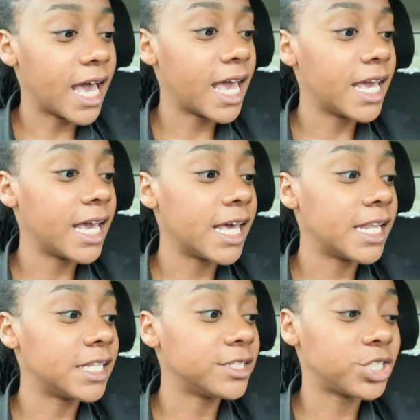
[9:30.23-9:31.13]

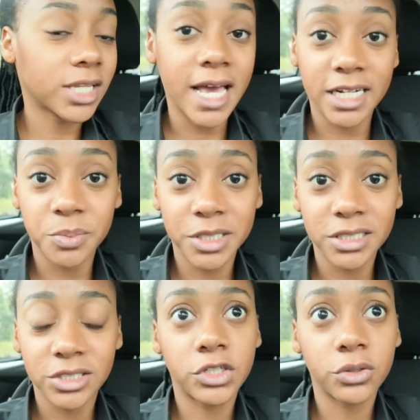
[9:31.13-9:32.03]
And she liked
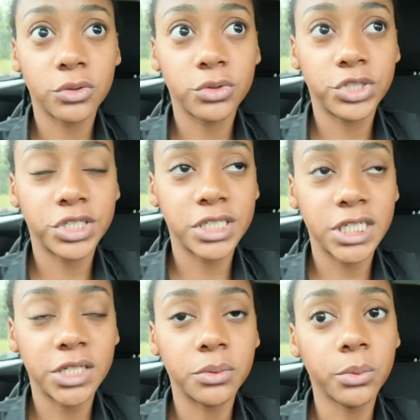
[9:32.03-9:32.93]
me, so
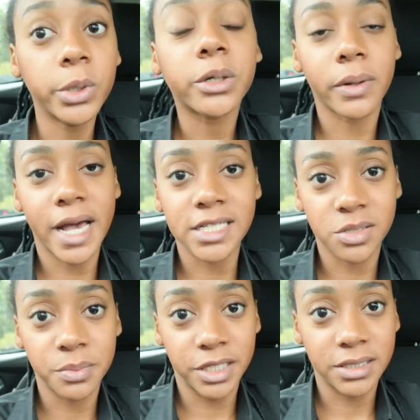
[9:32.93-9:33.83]
she
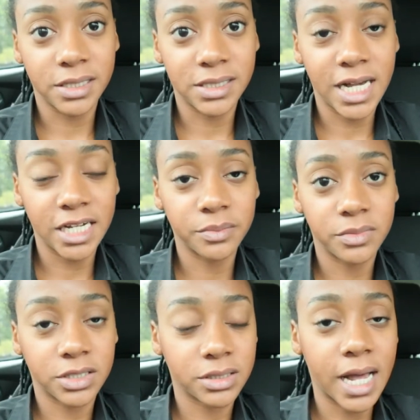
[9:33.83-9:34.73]
requests me sometimes.